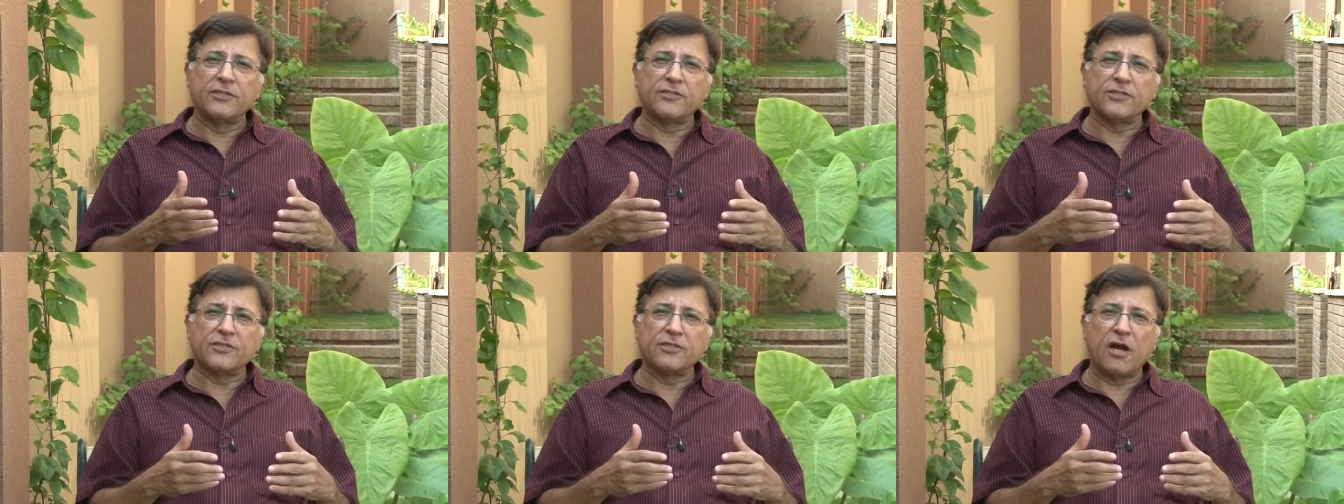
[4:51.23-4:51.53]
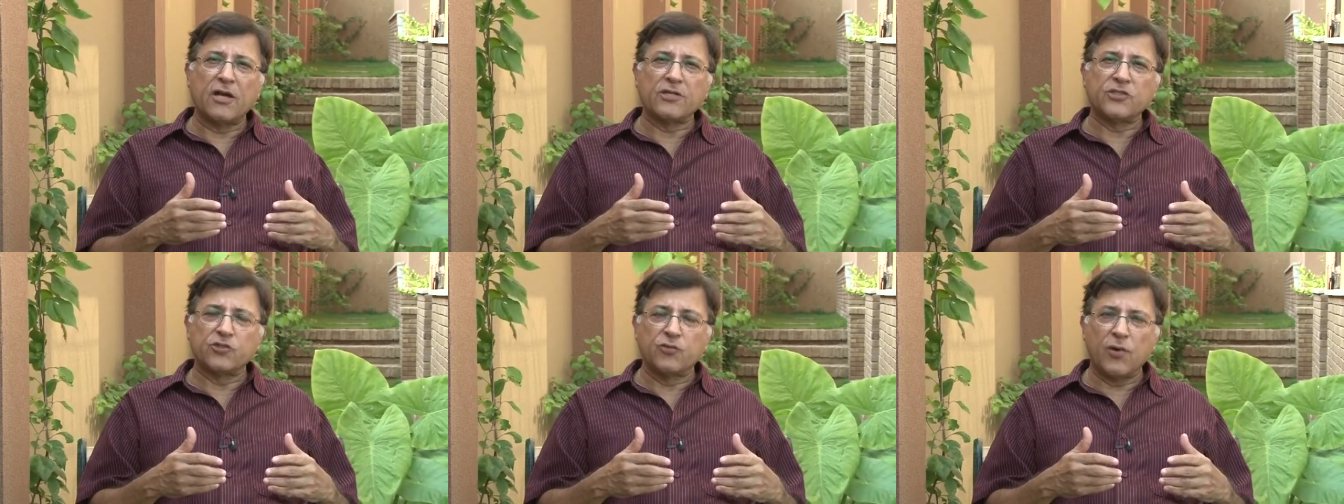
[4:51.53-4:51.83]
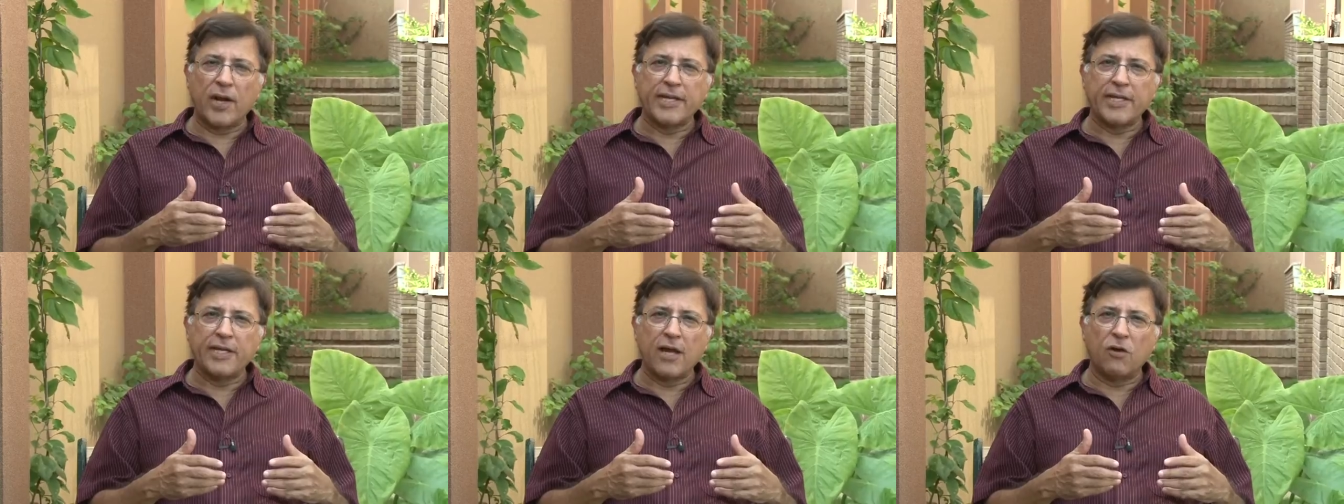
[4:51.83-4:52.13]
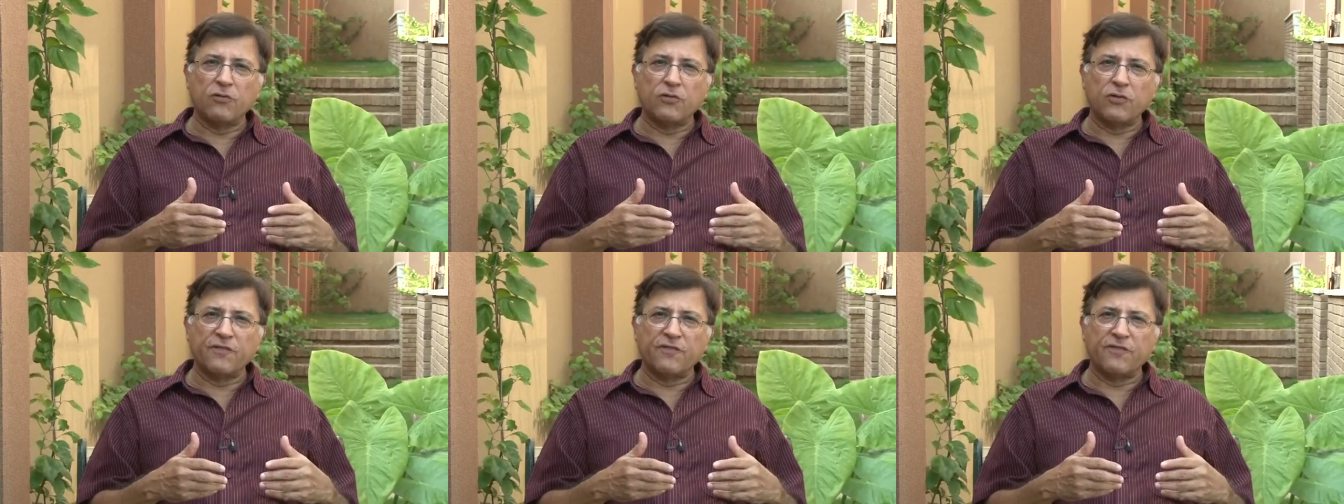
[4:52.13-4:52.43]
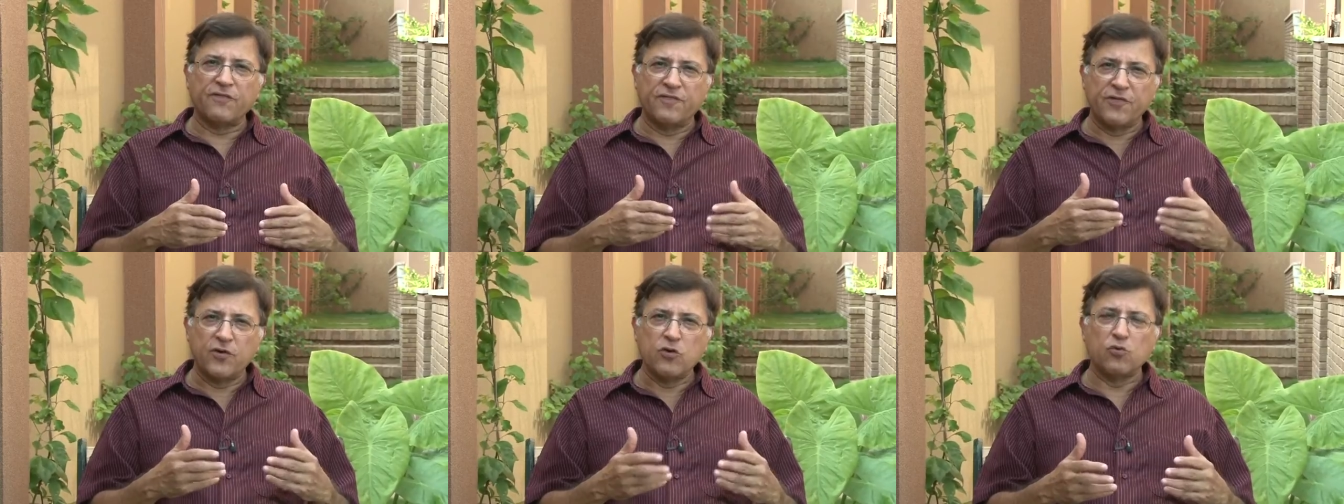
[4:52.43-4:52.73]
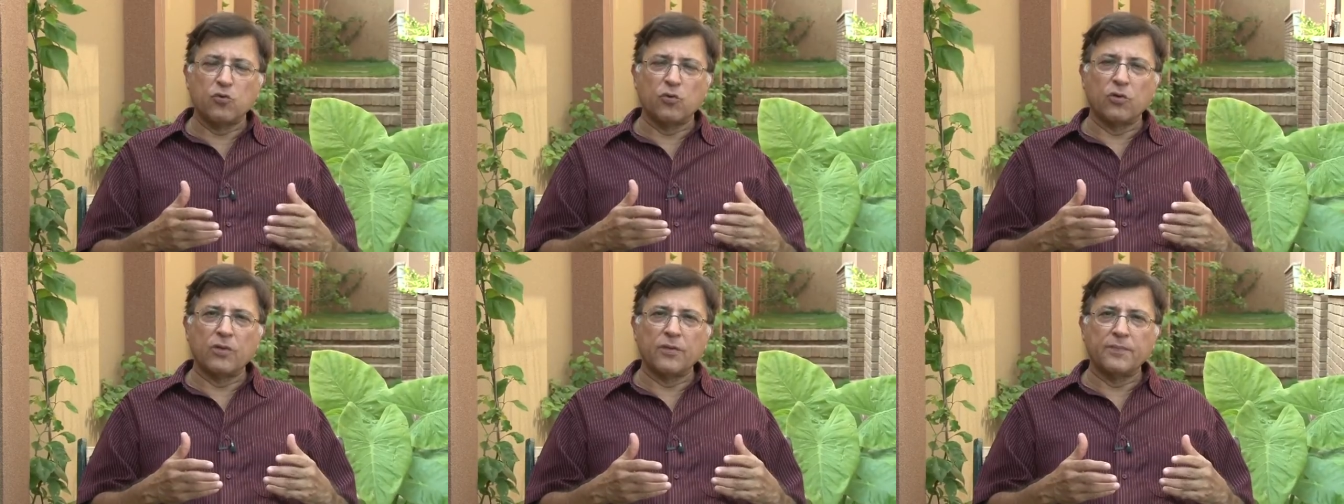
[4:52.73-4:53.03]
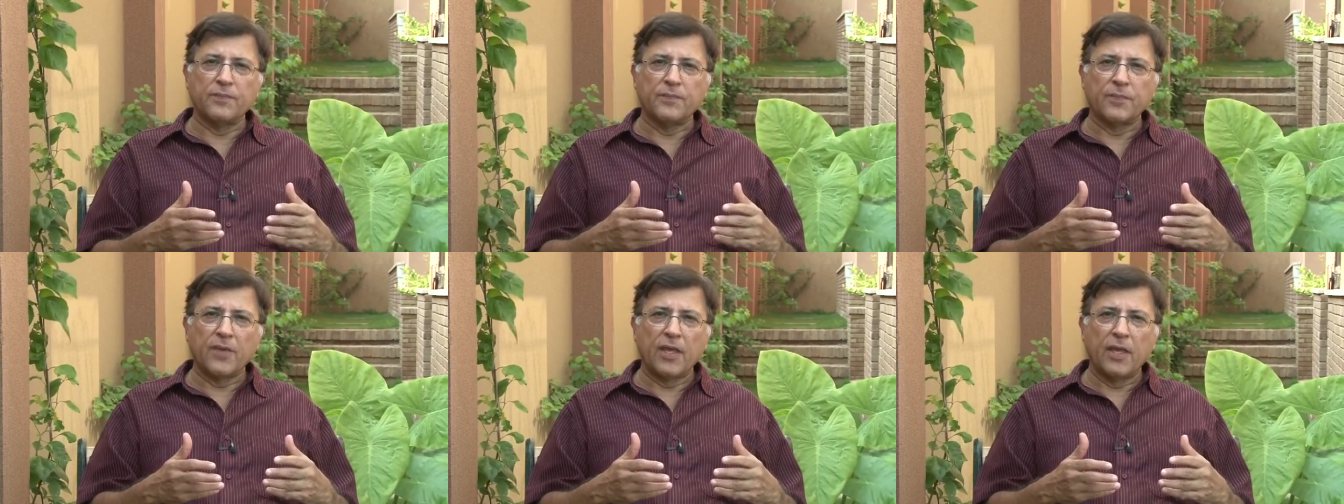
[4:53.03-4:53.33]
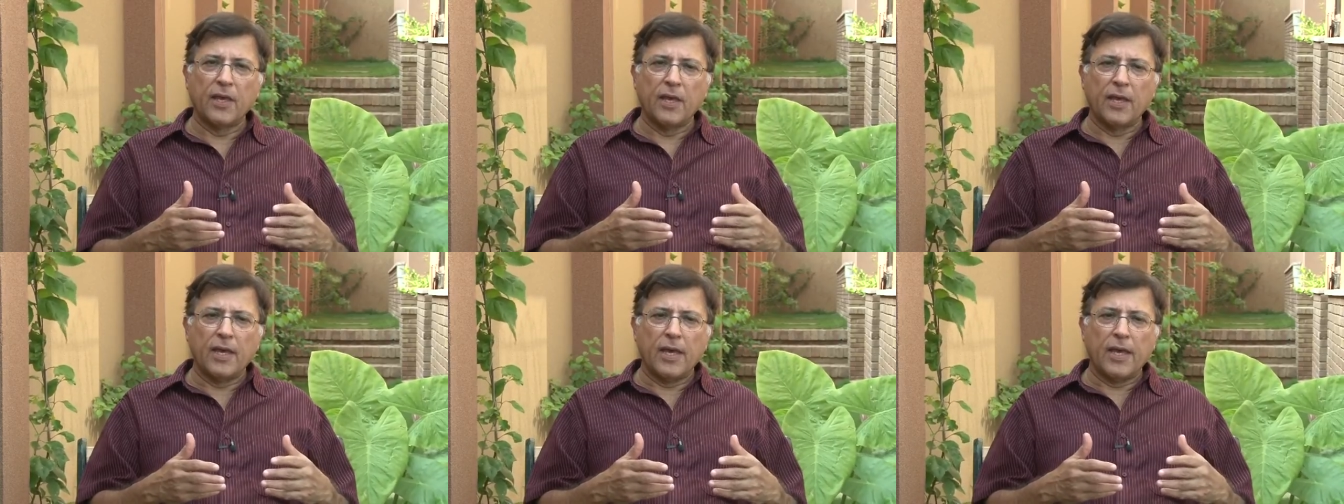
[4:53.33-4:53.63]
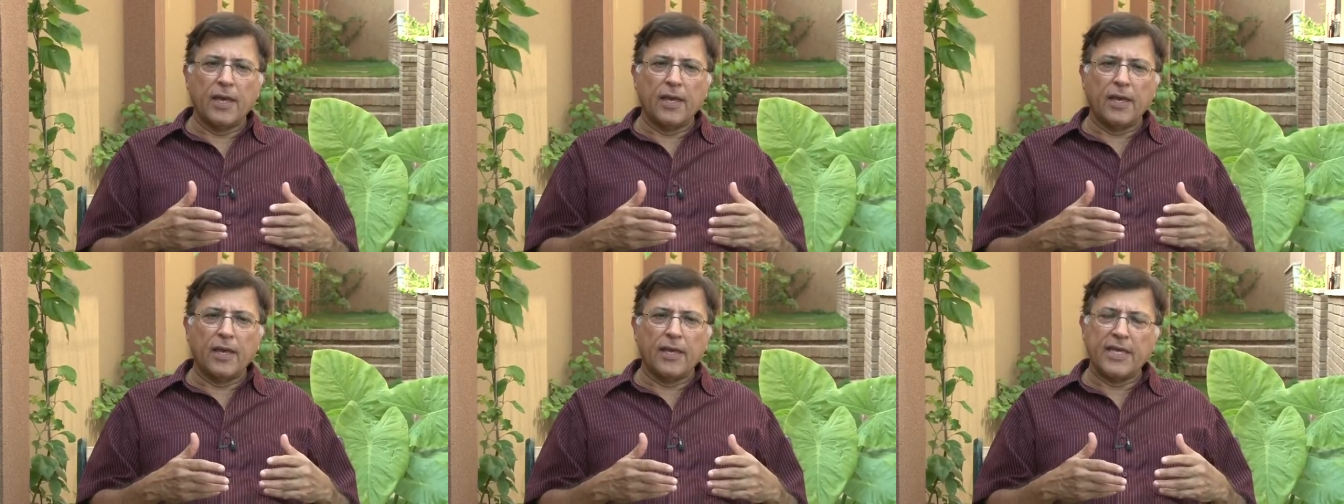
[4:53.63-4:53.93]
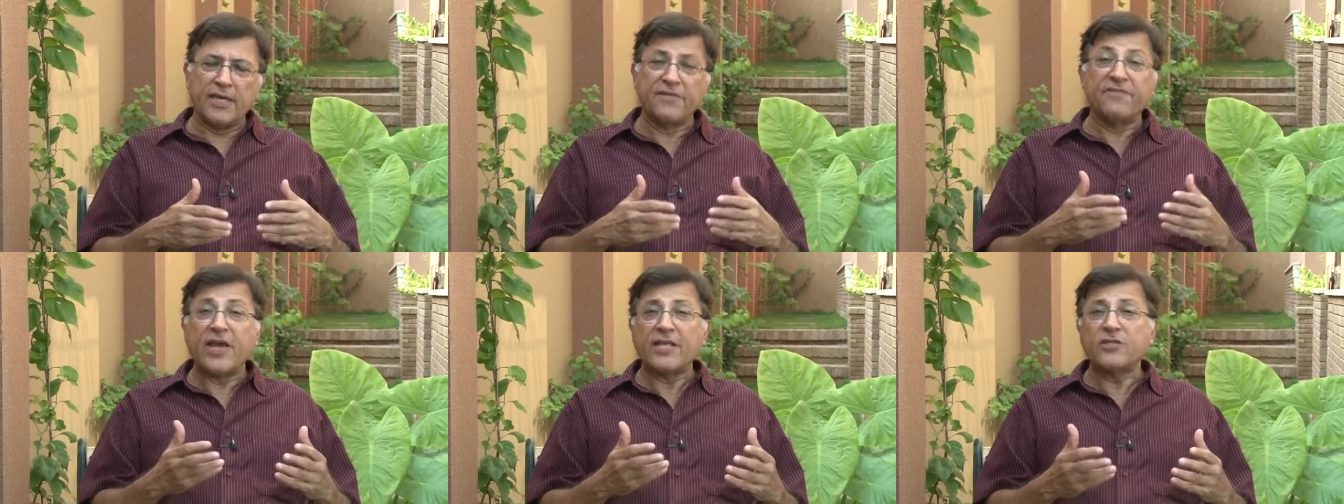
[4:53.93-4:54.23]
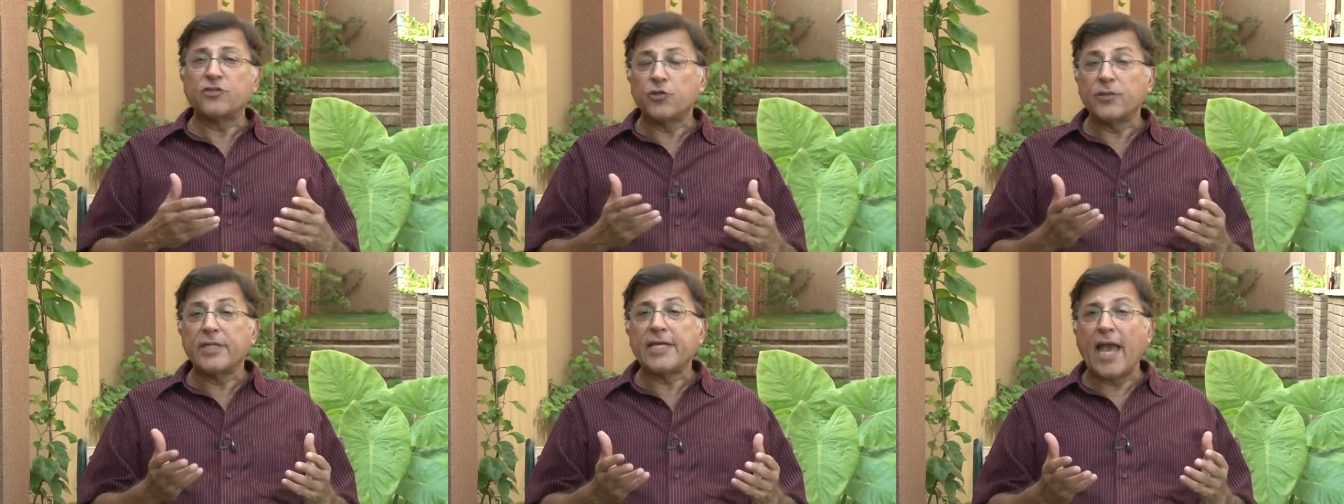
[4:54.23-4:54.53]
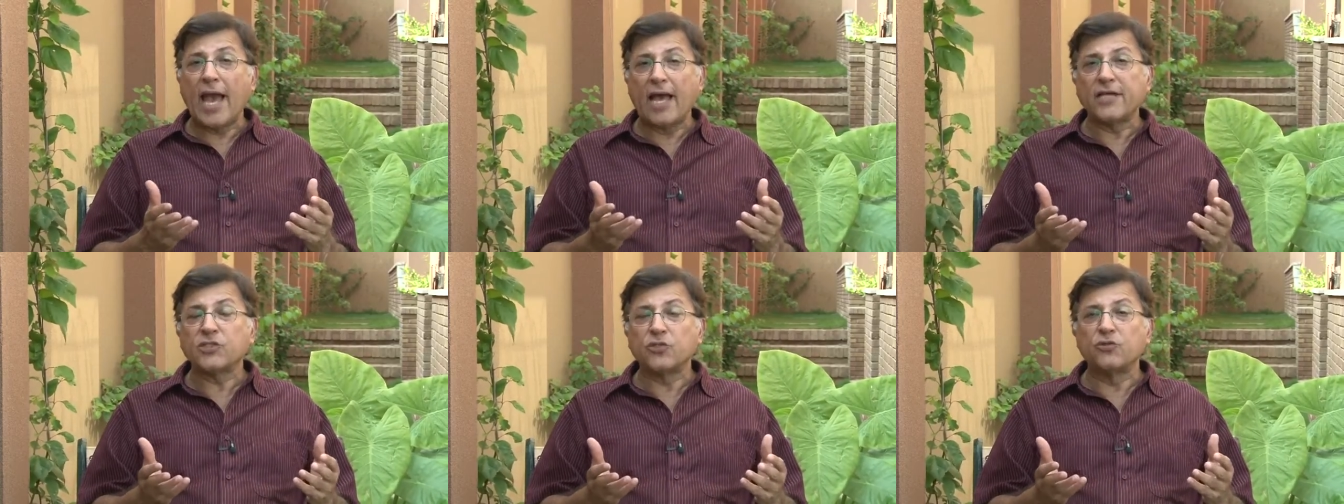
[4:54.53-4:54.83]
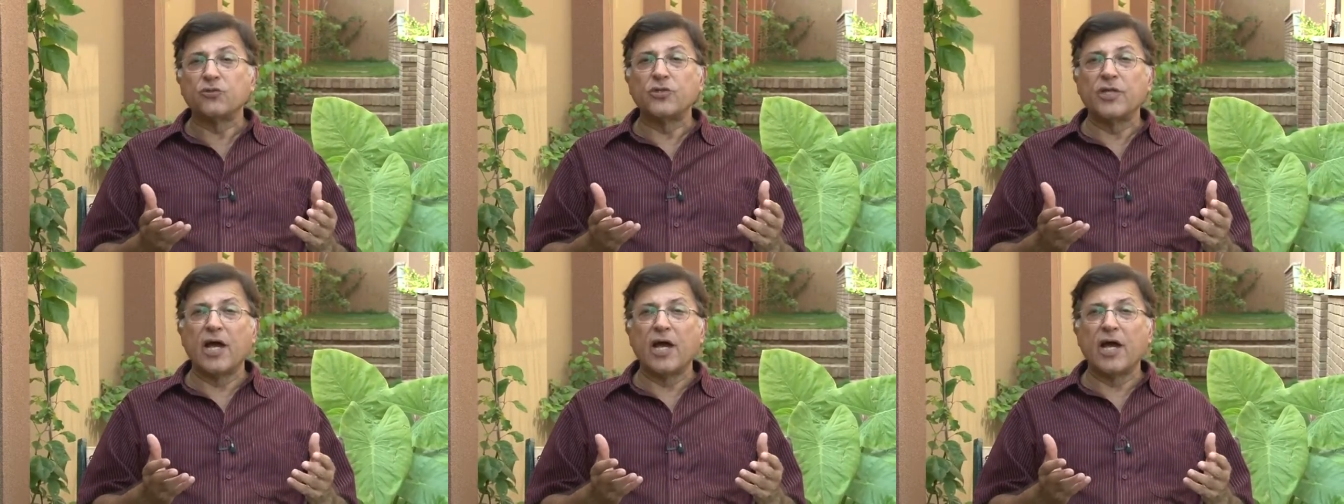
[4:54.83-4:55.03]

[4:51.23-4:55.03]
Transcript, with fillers: starts running out of fuel, eventually has to